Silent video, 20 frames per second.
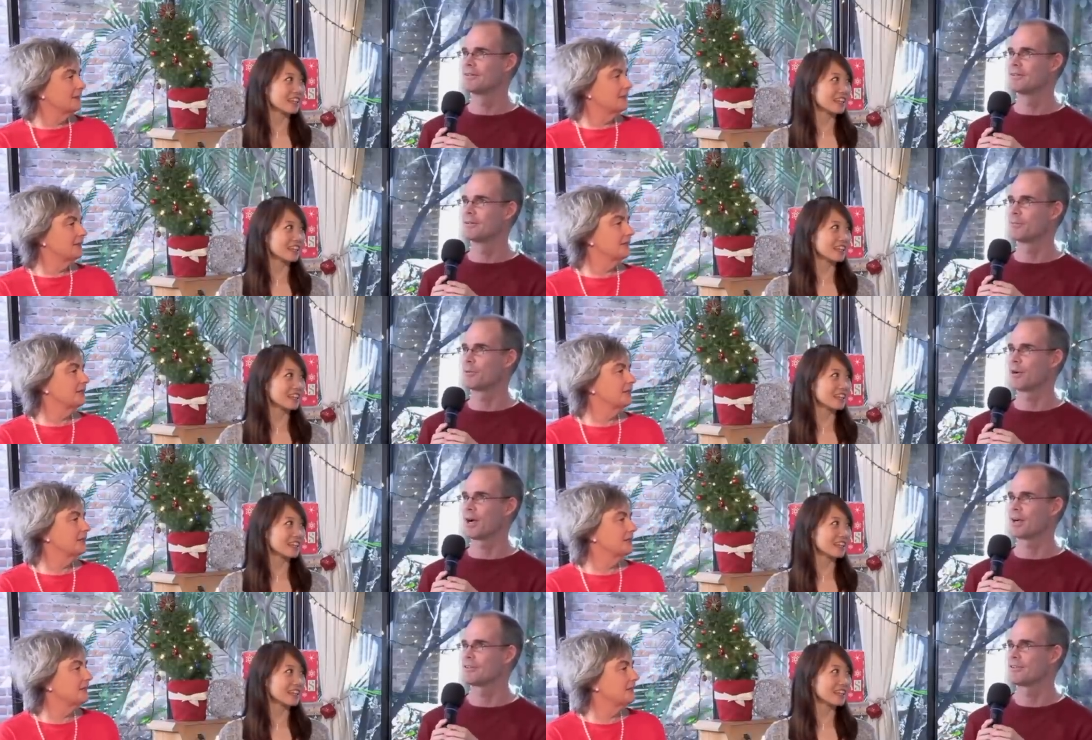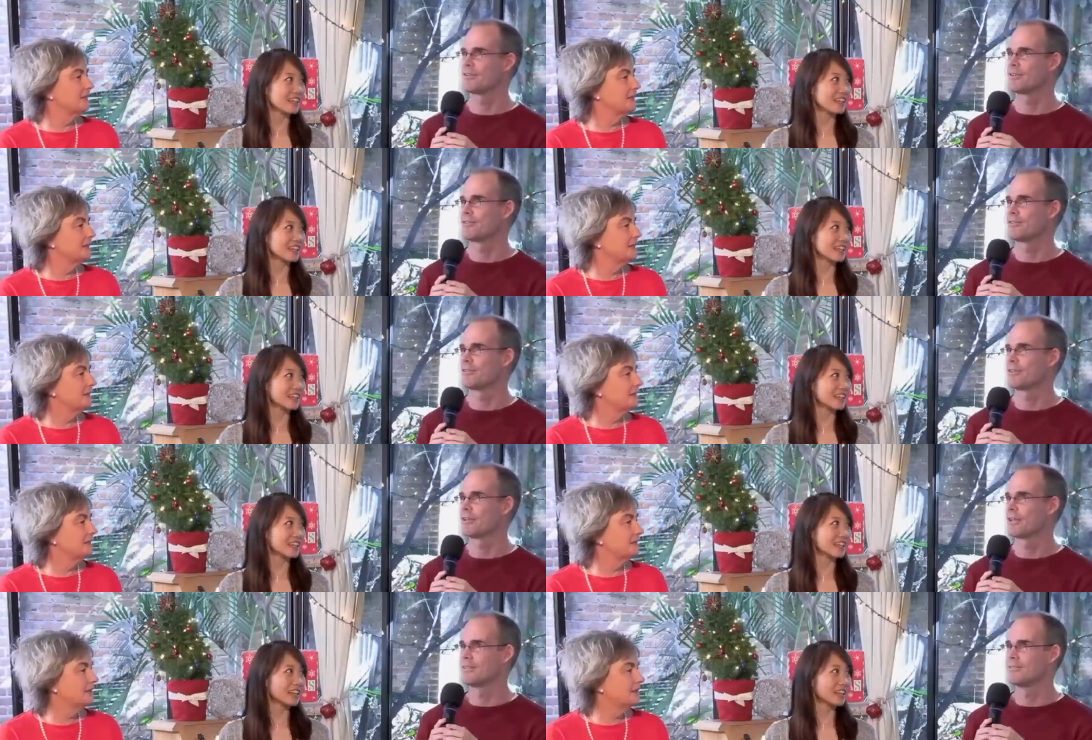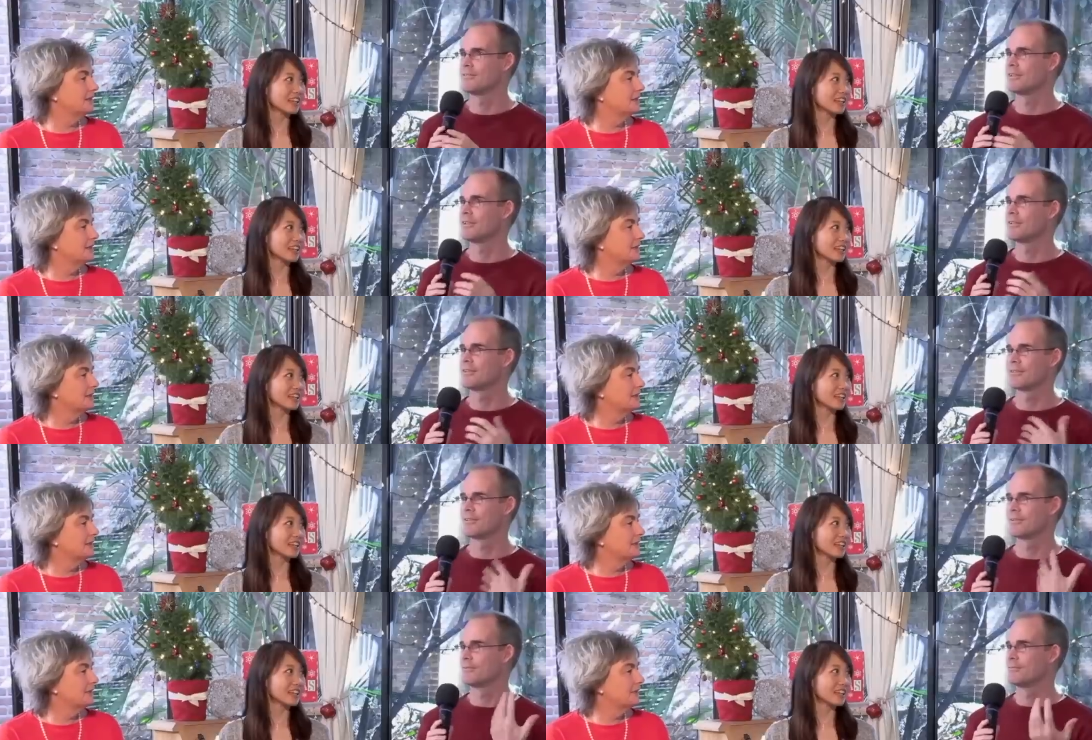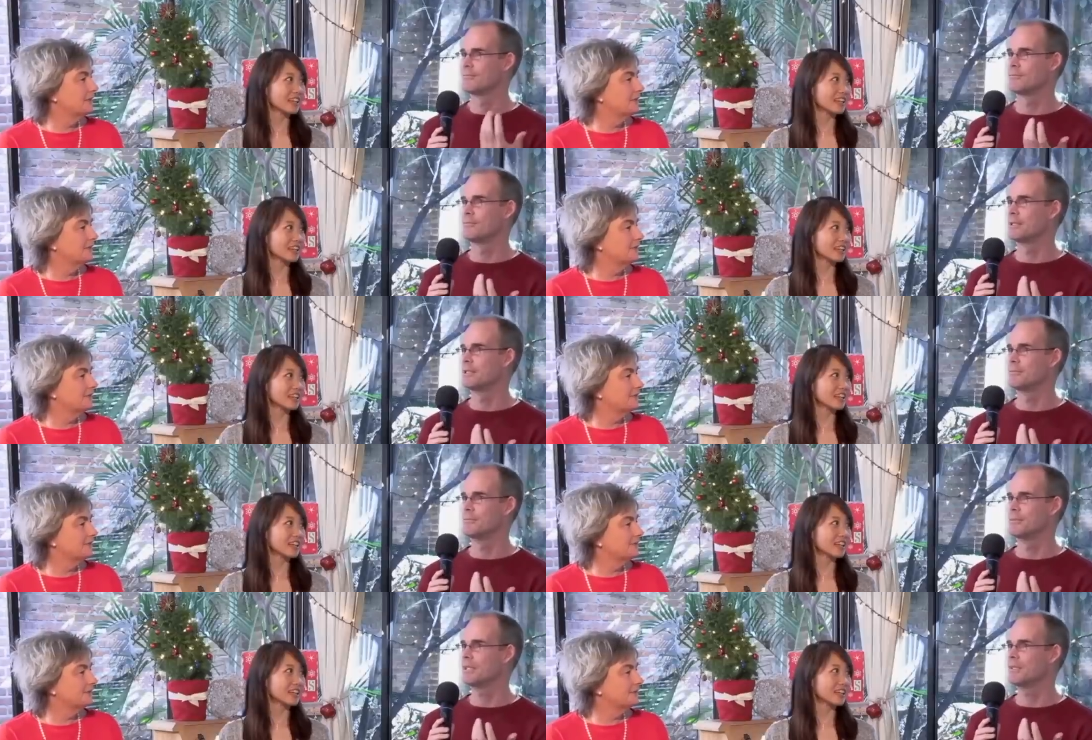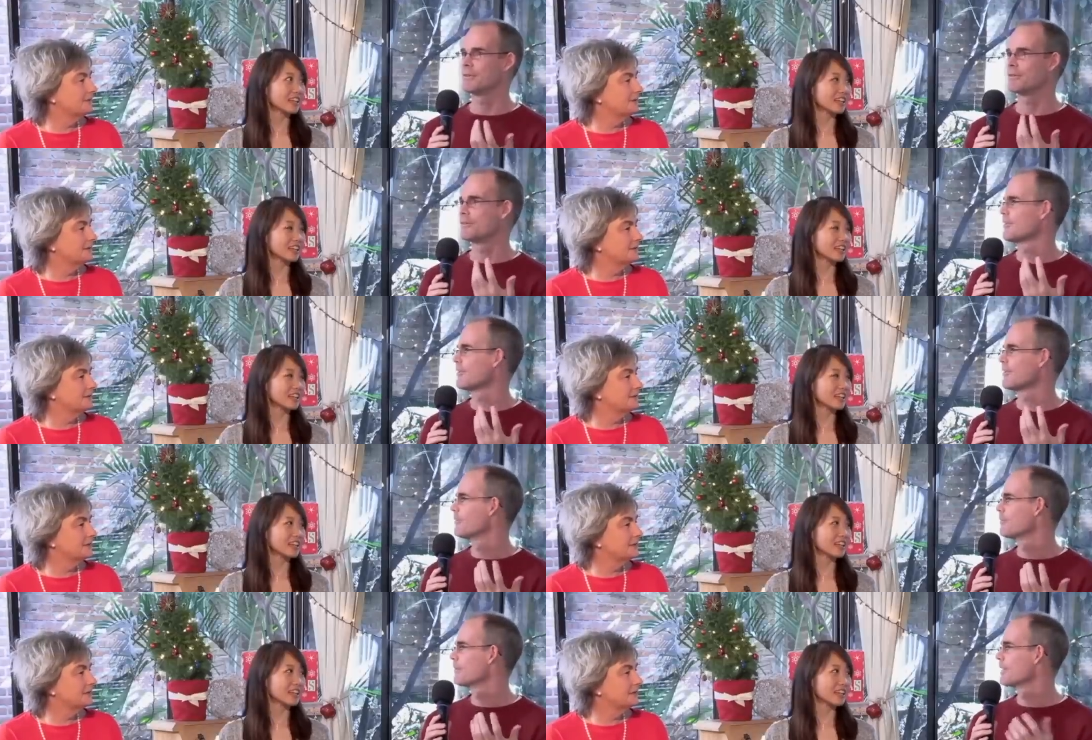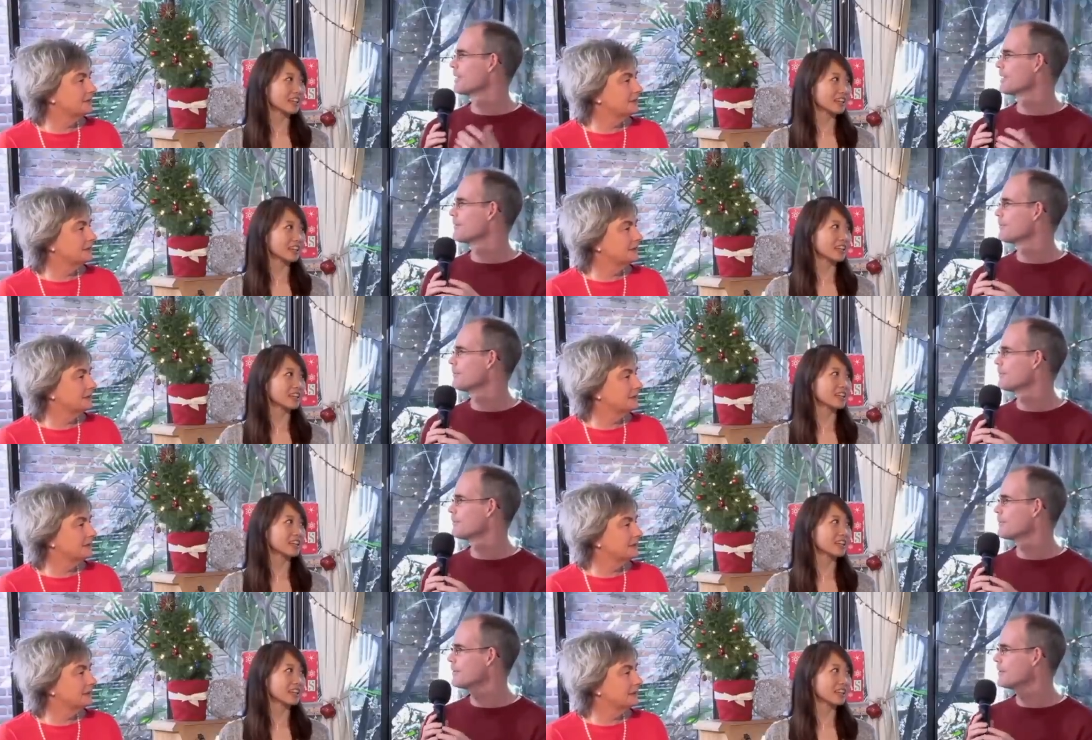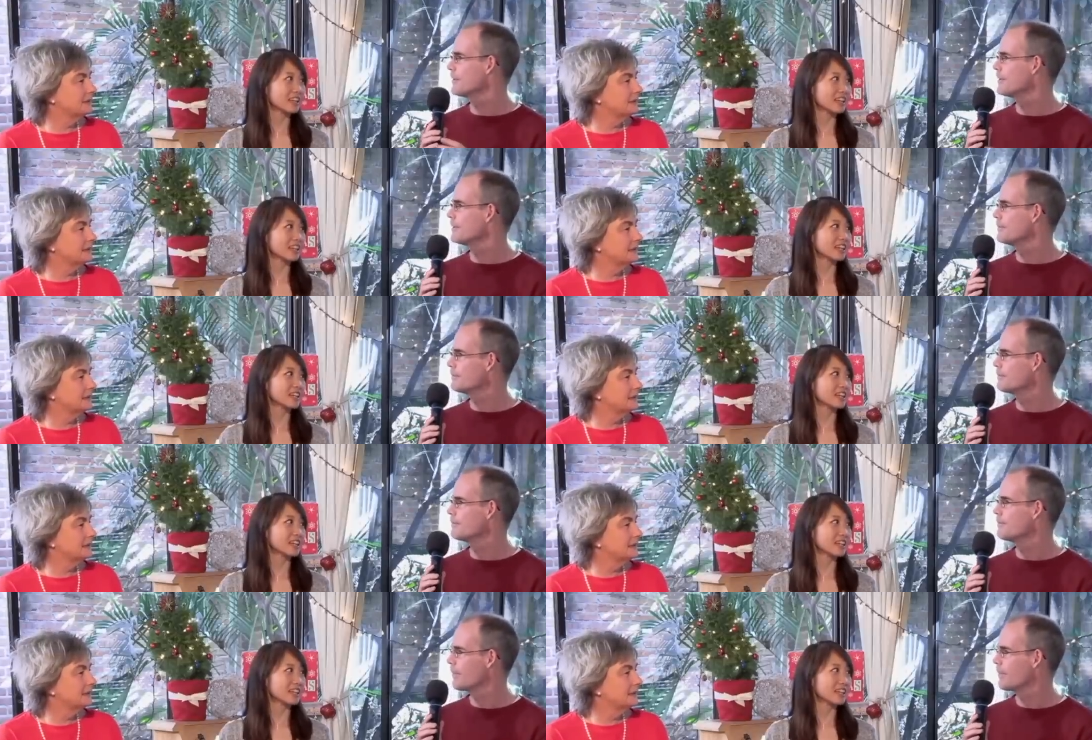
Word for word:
Speaker 1: to practice forgiveness and be me or something. It was really